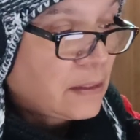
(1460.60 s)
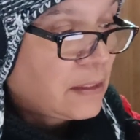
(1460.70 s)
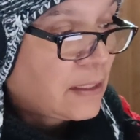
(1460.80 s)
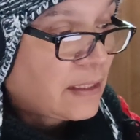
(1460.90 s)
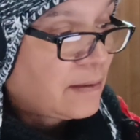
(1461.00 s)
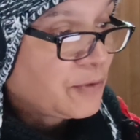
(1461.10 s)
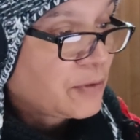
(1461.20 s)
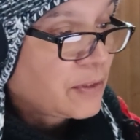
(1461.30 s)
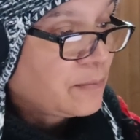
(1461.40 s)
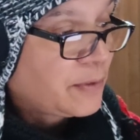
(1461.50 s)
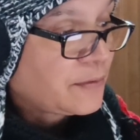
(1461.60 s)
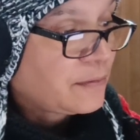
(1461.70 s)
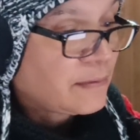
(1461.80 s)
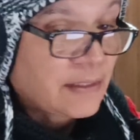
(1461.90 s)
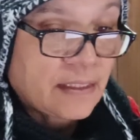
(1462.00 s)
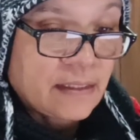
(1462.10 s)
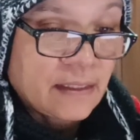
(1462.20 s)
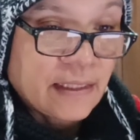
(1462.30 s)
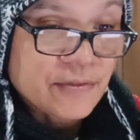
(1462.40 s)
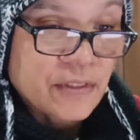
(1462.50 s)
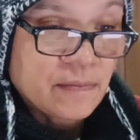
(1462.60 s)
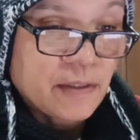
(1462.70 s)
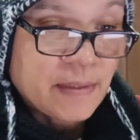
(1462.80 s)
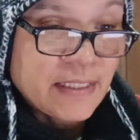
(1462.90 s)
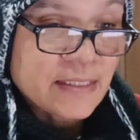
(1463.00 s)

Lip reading: Yeah, I'm not going to bother with anything else at the moment.